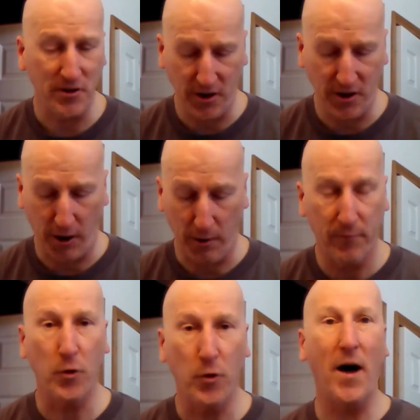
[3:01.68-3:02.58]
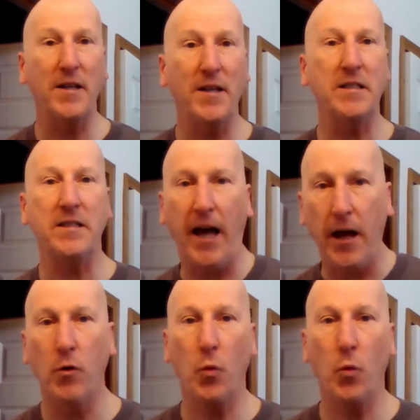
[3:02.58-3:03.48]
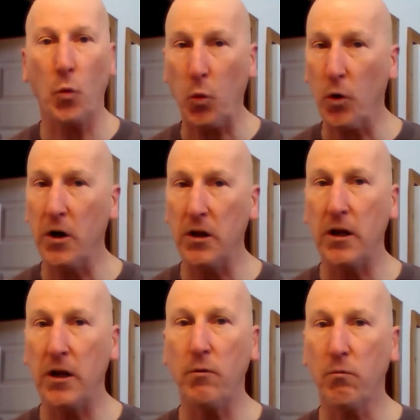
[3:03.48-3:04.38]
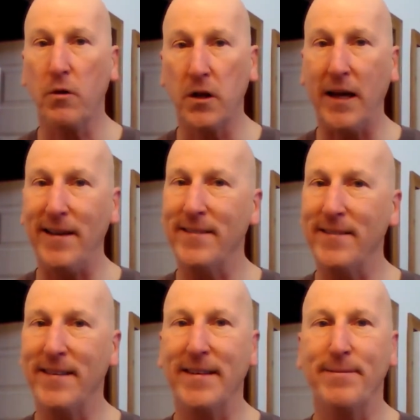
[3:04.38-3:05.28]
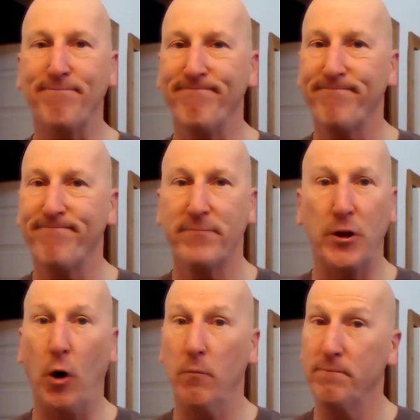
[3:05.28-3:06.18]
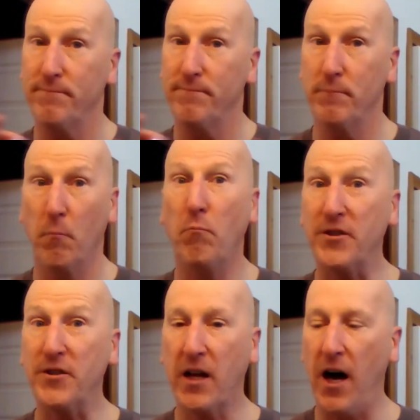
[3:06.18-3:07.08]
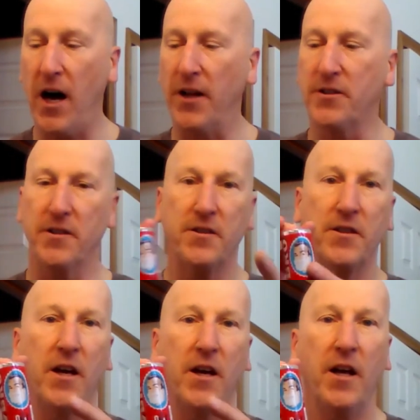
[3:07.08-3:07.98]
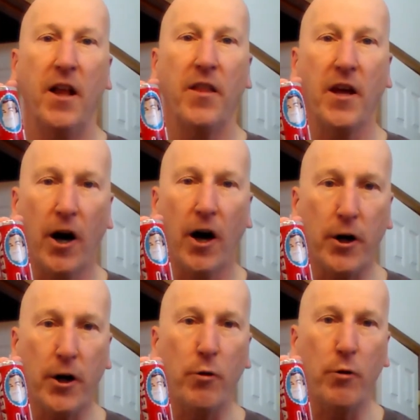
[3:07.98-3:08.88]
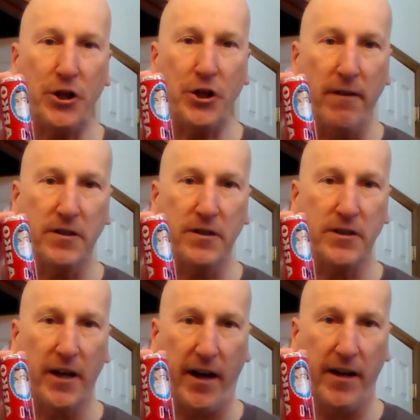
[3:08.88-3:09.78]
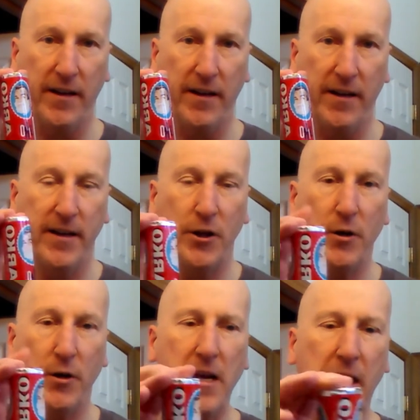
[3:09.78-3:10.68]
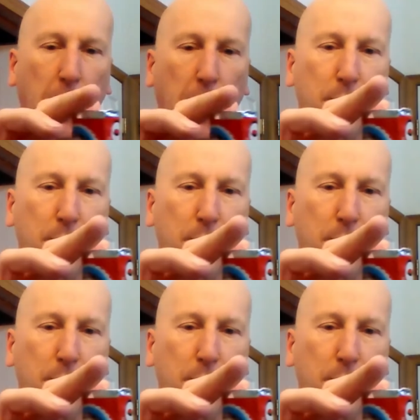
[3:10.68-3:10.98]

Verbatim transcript: here. If you want to stay really, really, you know, budget conscious, the Arko Shave Stick. You can get a couple